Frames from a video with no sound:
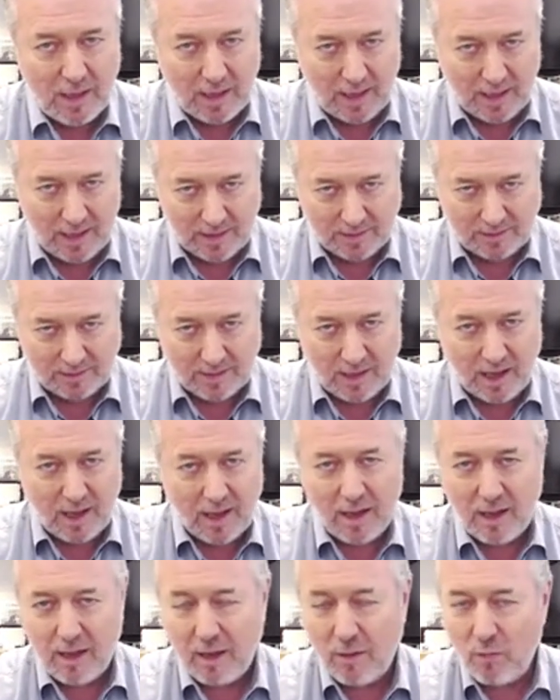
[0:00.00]
As
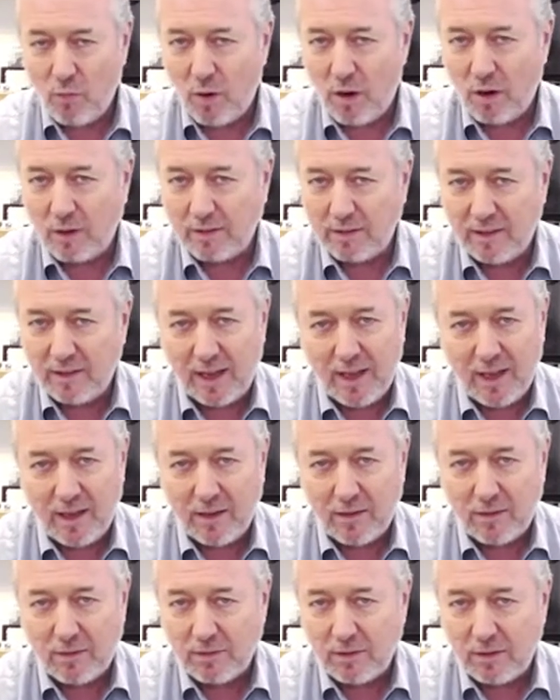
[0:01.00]
I walked
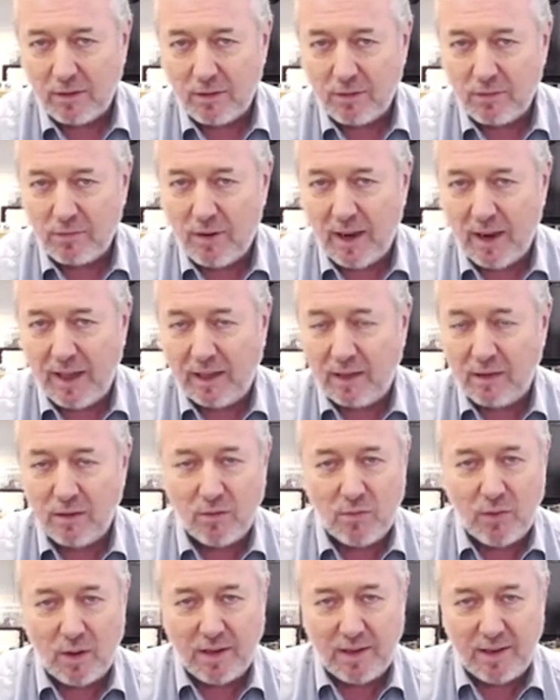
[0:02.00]
down Laredo
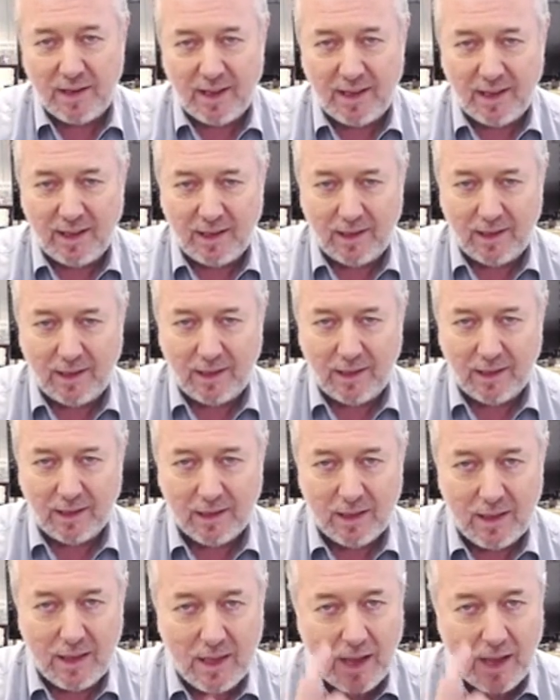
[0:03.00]
one day,